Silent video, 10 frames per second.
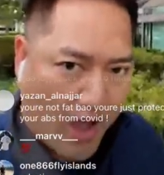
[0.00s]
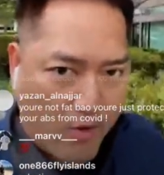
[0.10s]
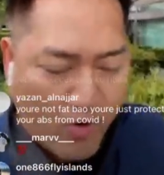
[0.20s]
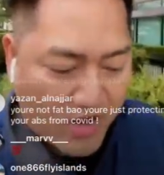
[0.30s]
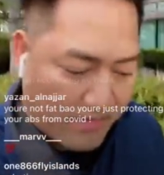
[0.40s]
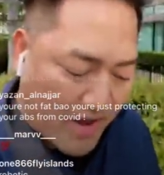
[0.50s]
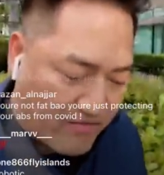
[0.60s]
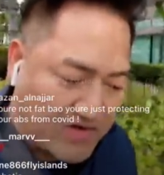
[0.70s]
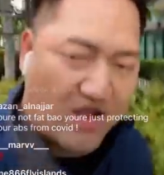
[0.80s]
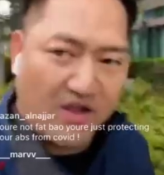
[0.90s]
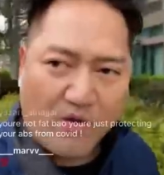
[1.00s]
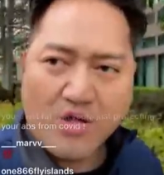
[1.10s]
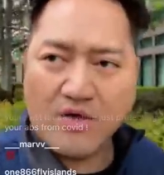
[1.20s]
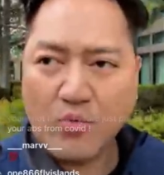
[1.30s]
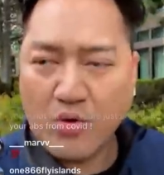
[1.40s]
I wake up every day.
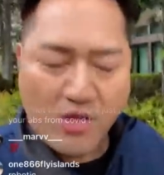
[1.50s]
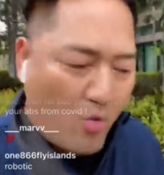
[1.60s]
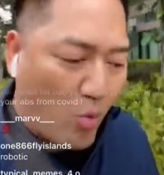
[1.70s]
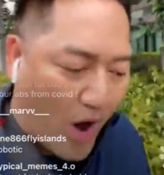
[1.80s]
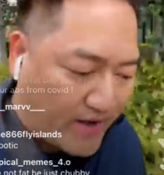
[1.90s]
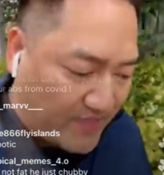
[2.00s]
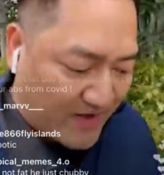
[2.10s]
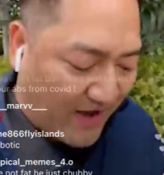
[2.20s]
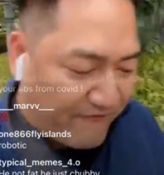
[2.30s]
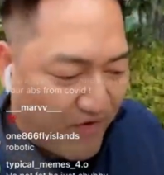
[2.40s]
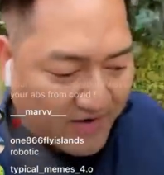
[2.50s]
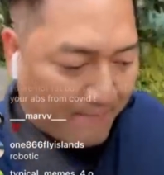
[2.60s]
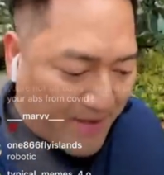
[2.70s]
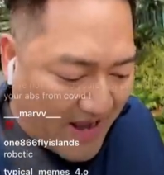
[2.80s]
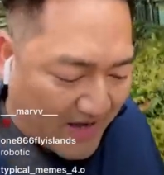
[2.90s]
Why do you think I
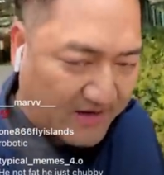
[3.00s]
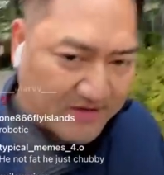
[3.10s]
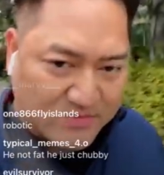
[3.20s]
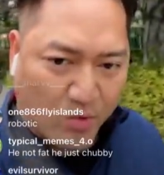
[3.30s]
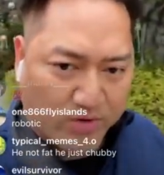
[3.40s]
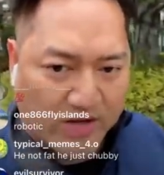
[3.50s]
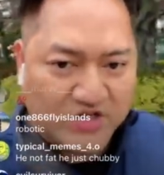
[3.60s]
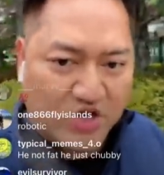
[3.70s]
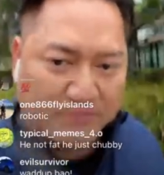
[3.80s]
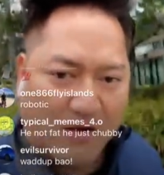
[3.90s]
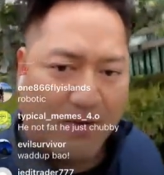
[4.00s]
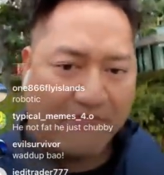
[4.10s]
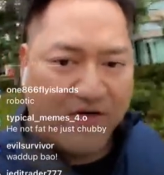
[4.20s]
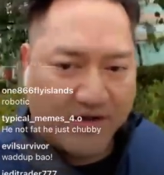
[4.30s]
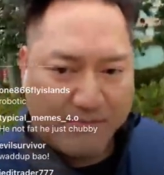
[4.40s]
fucking panicked this morning? I jumped out
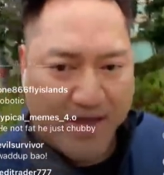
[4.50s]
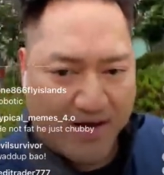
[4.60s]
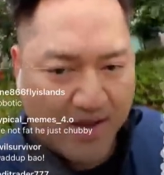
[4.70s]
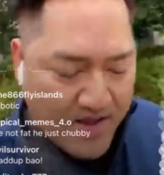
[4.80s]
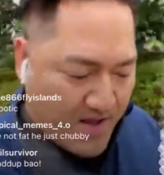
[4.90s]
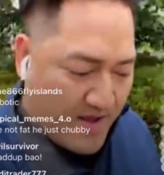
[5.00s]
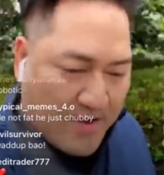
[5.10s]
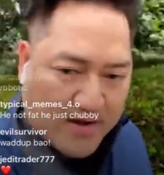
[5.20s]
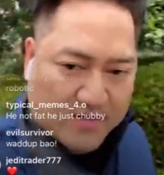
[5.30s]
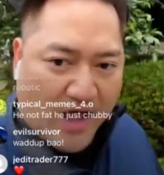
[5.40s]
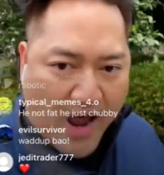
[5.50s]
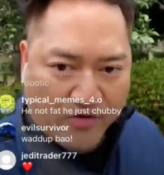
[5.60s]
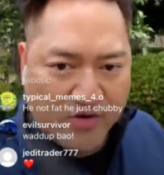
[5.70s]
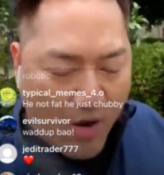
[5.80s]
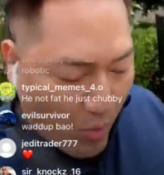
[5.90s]
of my fucking bed because
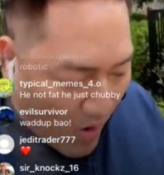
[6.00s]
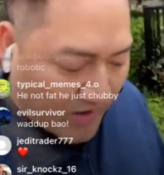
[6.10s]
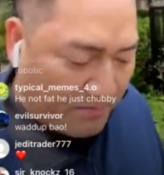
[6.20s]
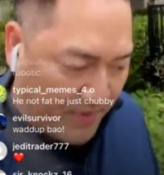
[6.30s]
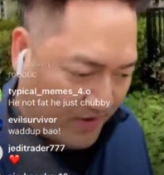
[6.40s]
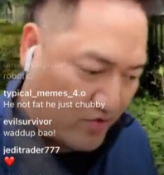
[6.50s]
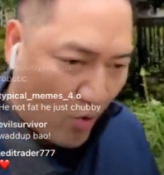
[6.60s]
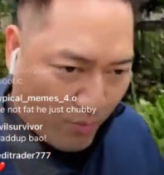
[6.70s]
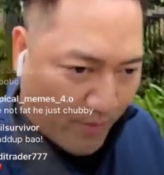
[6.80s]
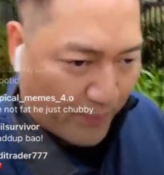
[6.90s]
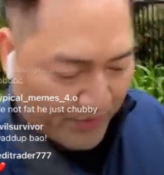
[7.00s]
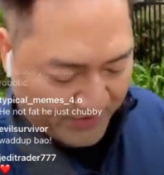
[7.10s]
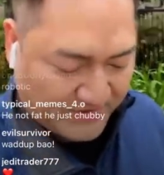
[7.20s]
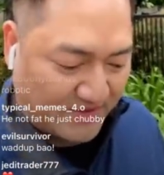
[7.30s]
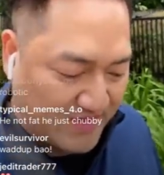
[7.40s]
I do not want to be a normal
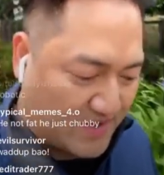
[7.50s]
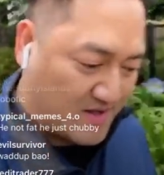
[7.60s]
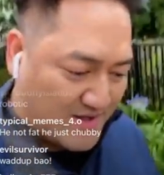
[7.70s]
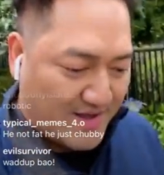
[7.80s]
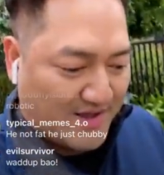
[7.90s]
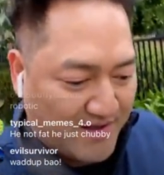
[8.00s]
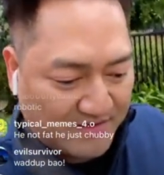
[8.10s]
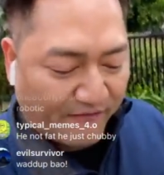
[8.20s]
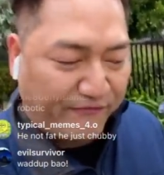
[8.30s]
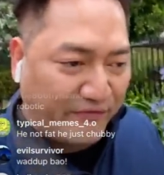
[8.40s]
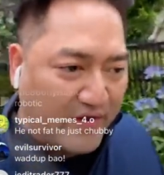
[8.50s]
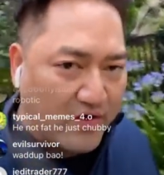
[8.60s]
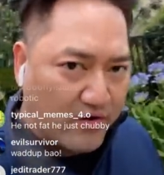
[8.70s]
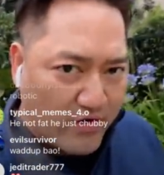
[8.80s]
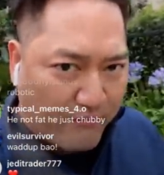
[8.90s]
person. The
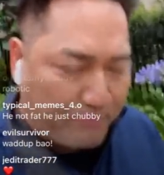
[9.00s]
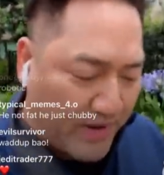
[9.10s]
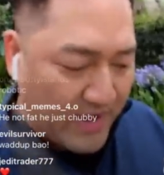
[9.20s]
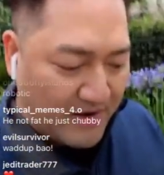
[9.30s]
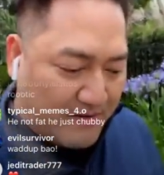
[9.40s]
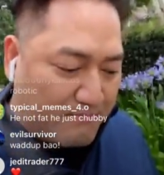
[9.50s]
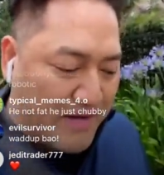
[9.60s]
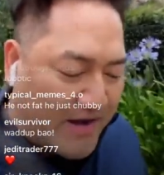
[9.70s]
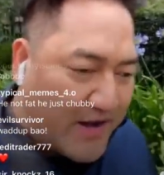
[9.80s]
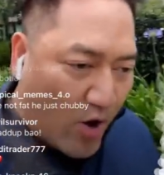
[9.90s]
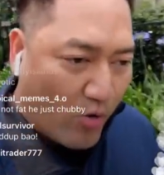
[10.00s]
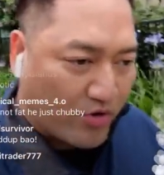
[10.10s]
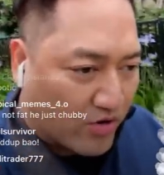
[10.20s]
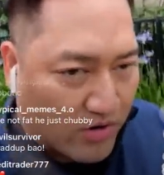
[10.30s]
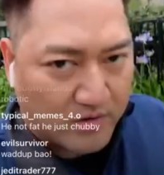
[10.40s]
fear of being
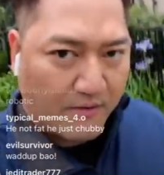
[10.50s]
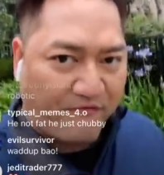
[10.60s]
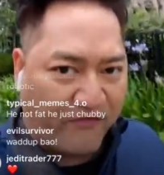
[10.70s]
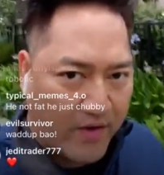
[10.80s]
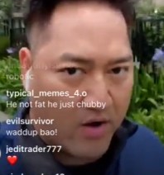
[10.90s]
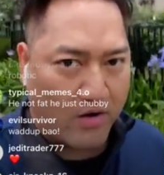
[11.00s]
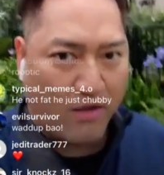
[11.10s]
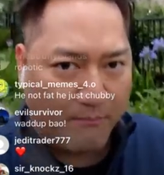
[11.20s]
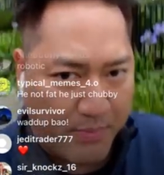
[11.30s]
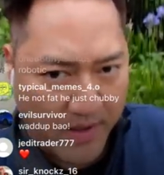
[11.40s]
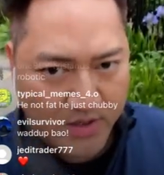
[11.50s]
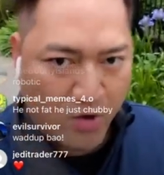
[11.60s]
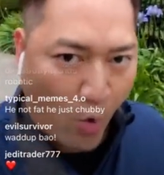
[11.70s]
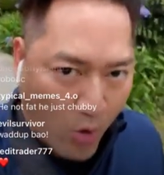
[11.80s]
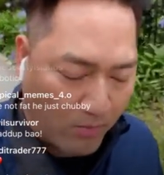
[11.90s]
mediocre, the fear of
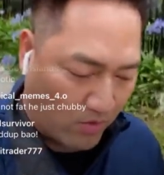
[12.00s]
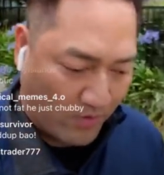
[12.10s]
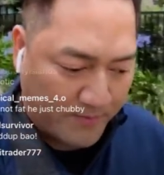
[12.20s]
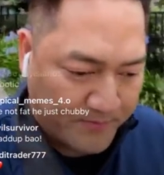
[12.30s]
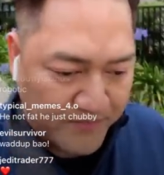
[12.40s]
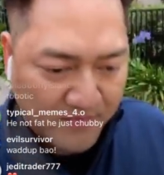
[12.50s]
being normal,